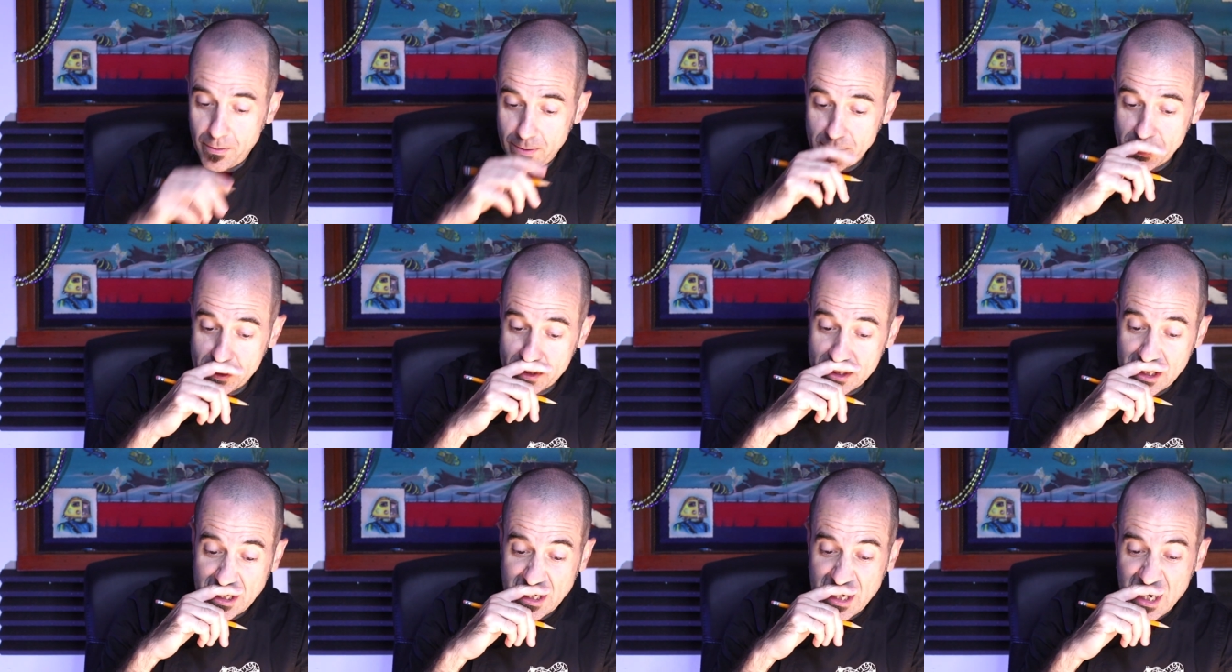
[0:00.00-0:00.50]
The
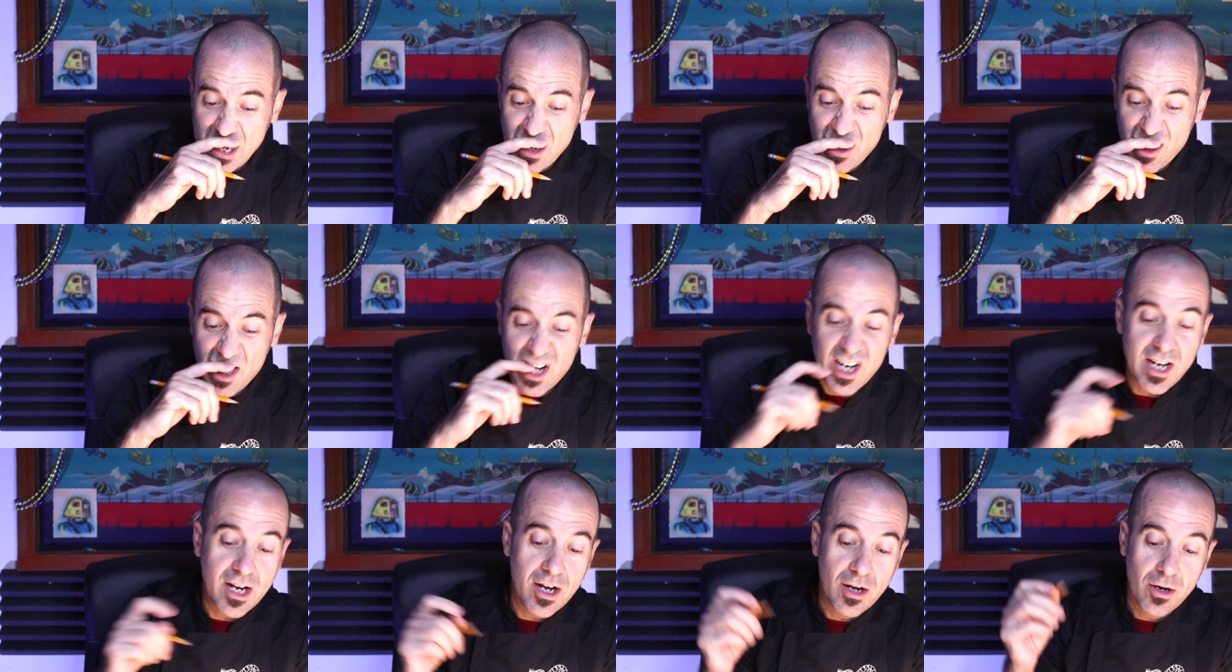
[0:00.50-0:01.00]

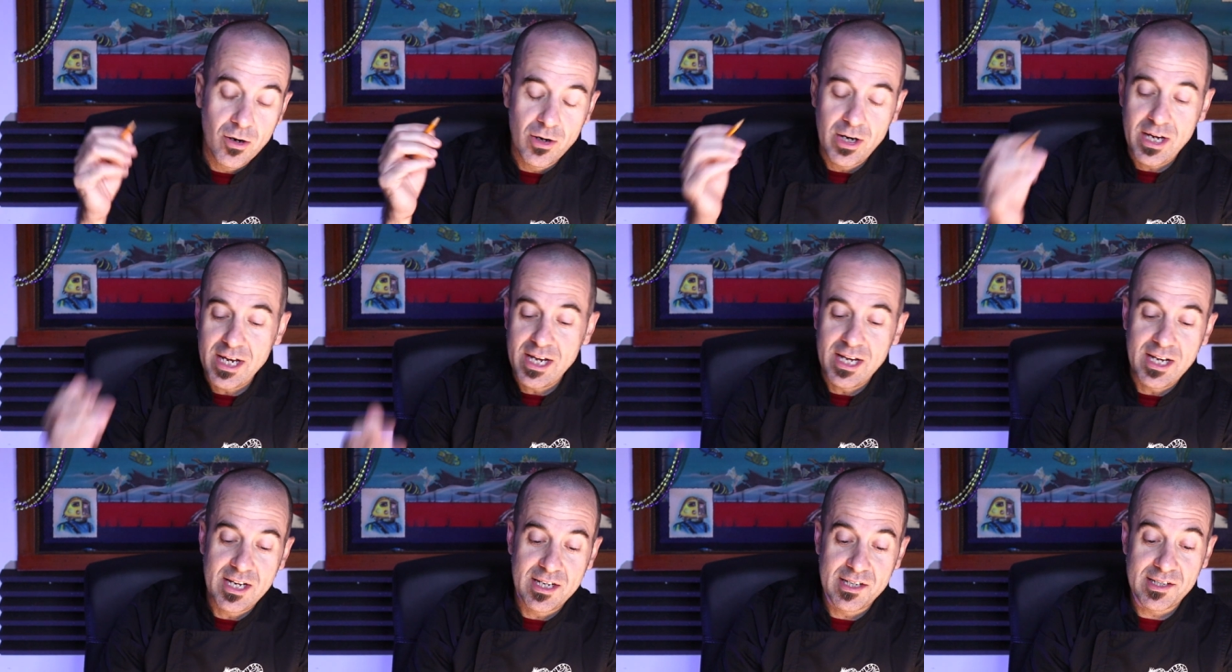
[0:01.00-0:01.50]
scenario
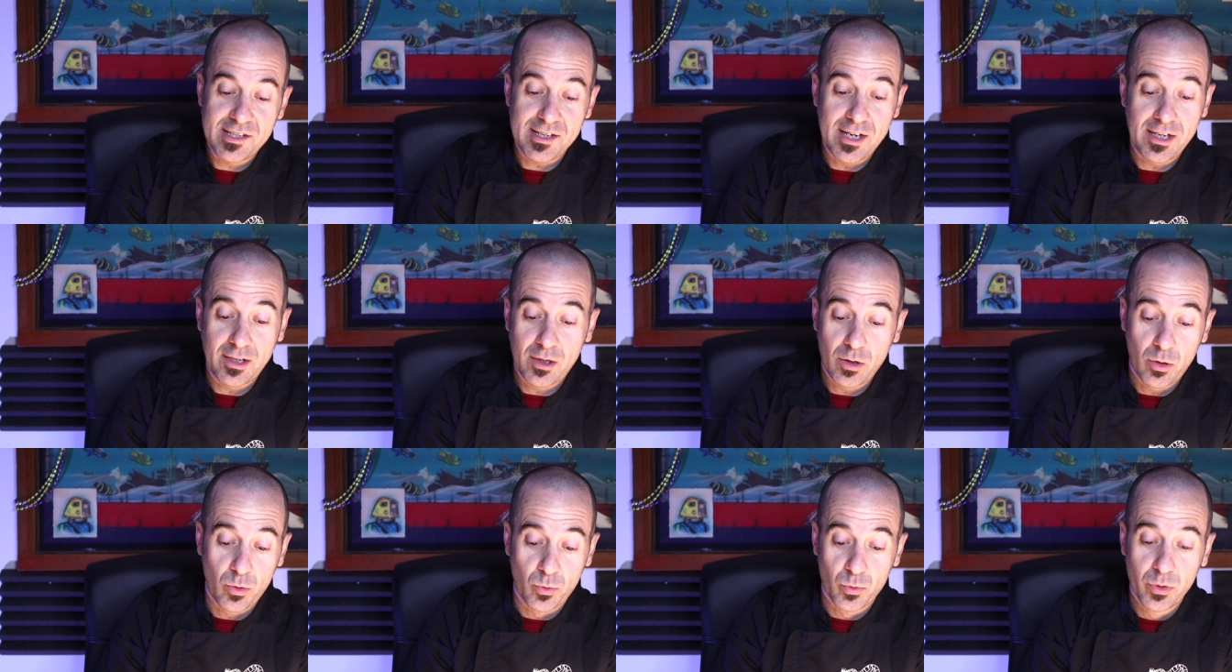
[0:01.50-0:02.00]
is
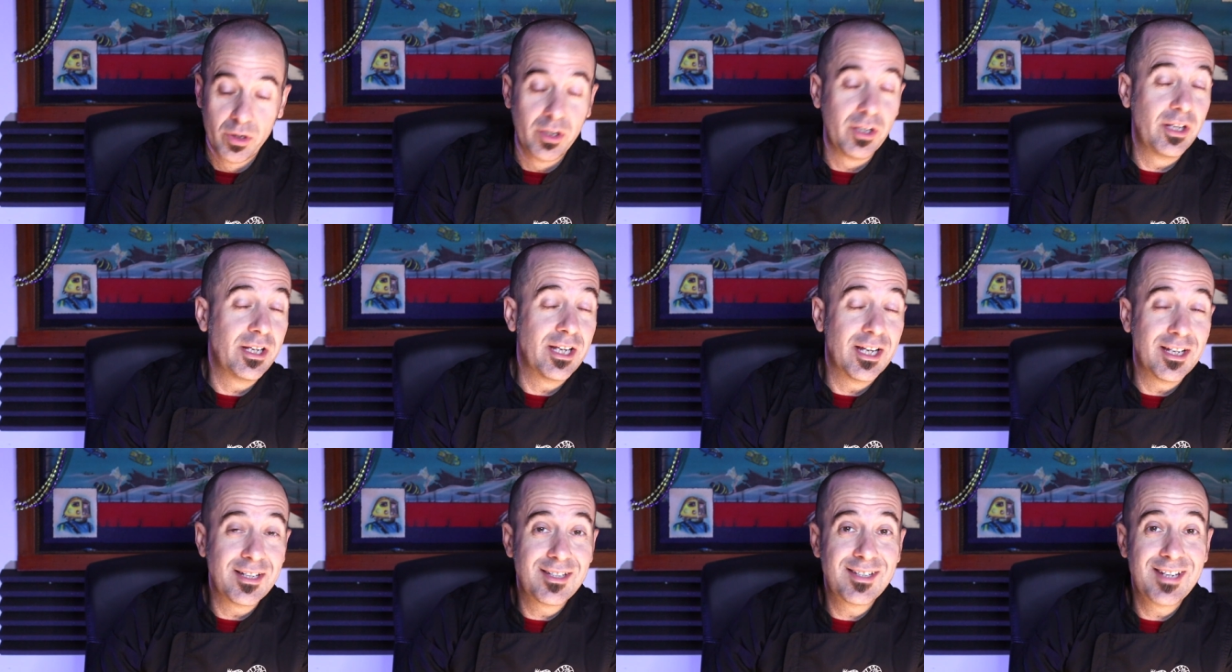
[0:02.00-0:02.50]
like a,
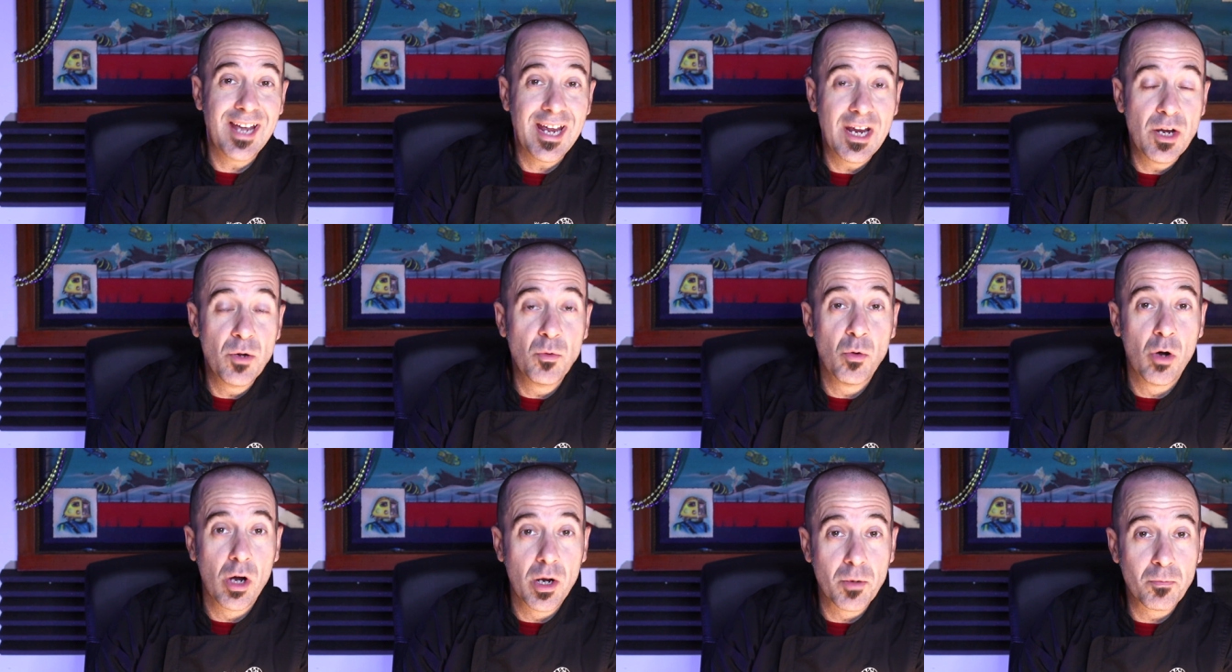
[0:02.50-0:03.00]
really a day
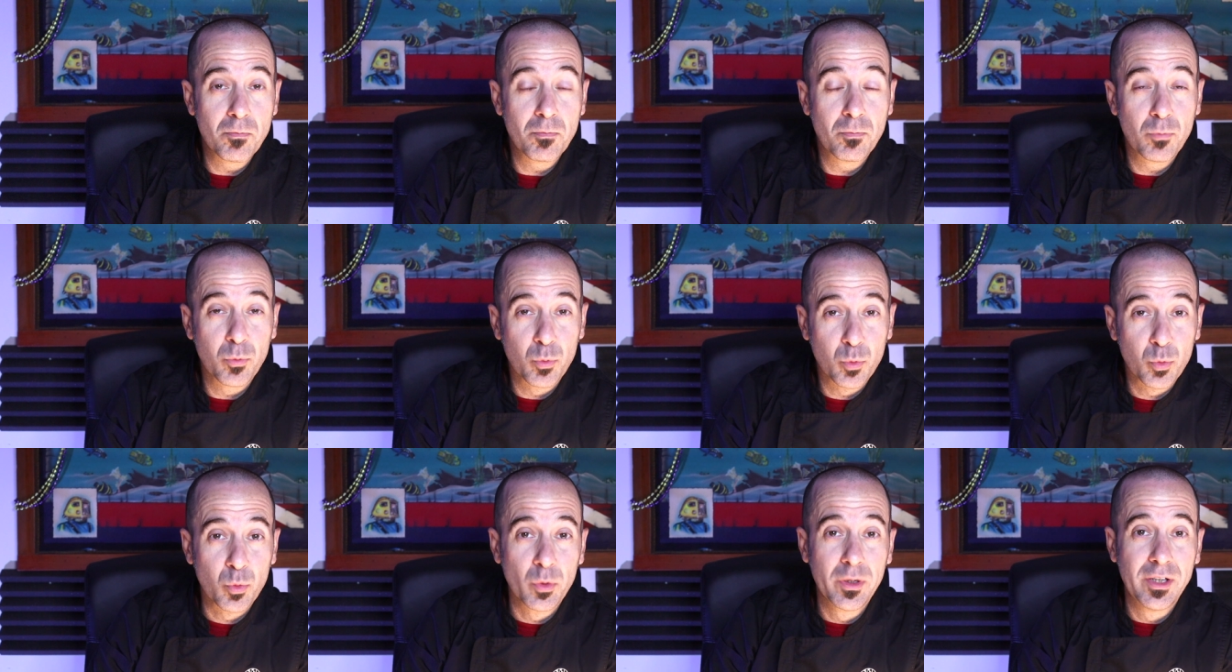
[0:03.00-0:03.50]
one
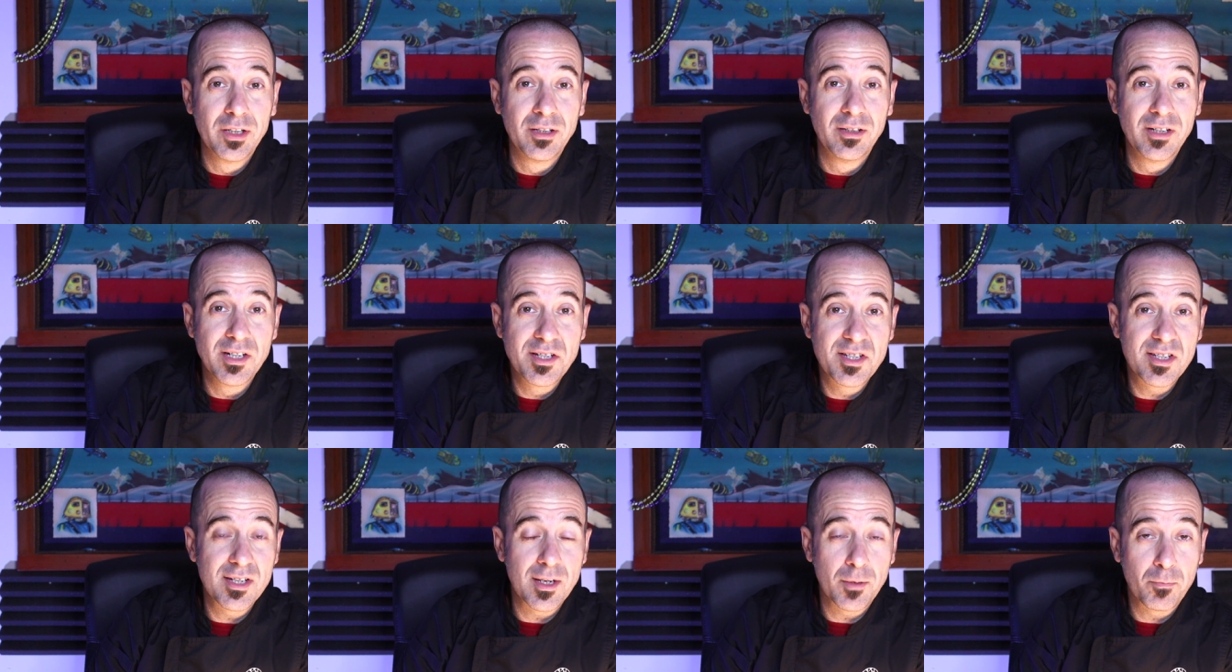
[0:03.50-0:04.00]

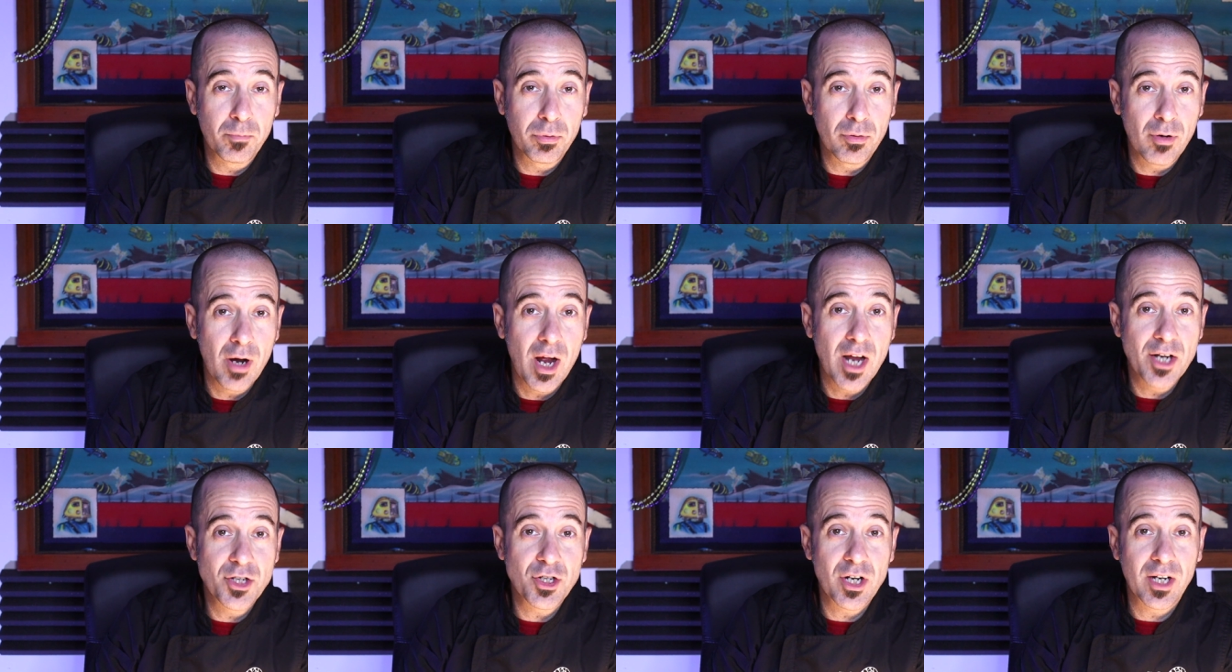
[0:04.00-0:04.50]
realistic
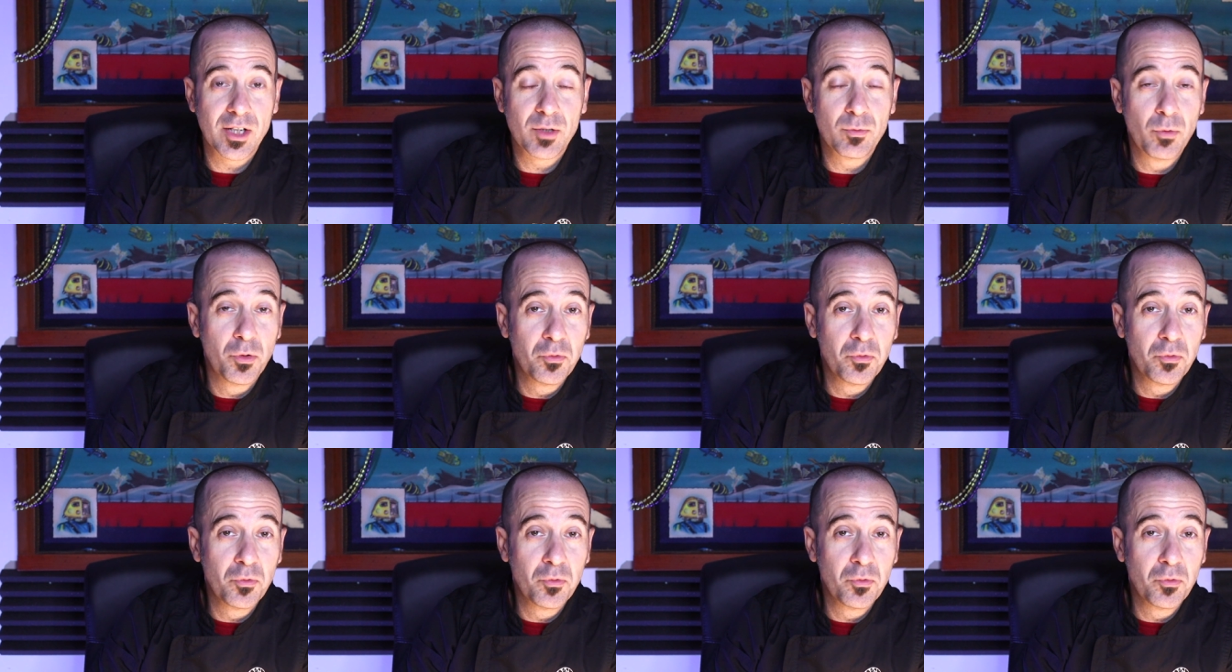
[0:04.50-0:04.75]
project.